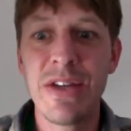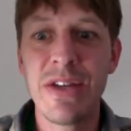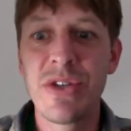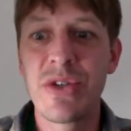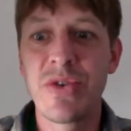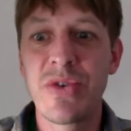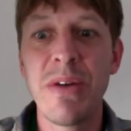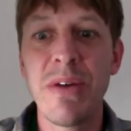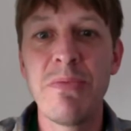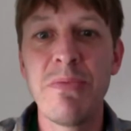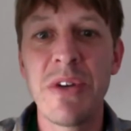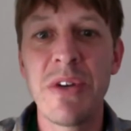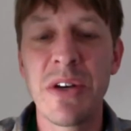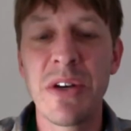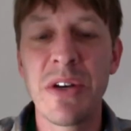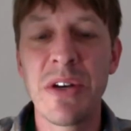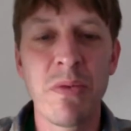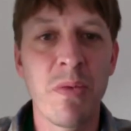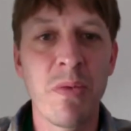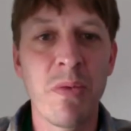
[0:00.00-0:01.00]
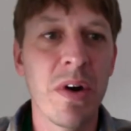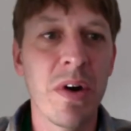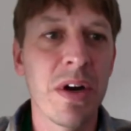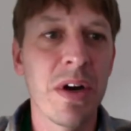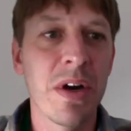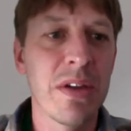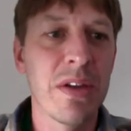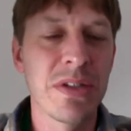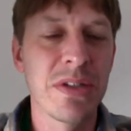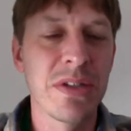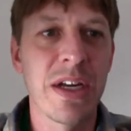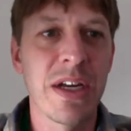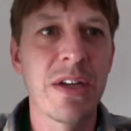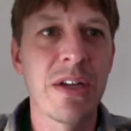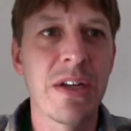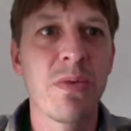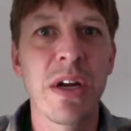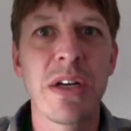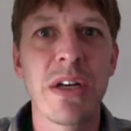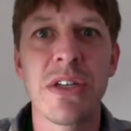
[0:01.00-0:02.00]
stream didn't work. It looks like
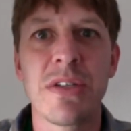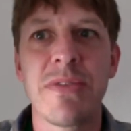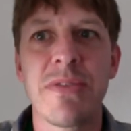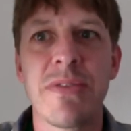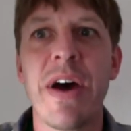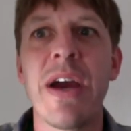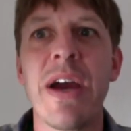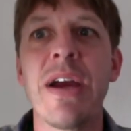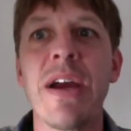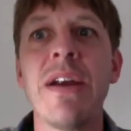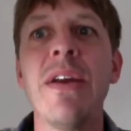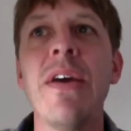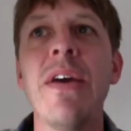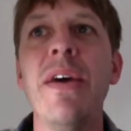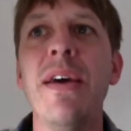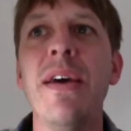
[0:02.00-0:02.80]
it's working just fine.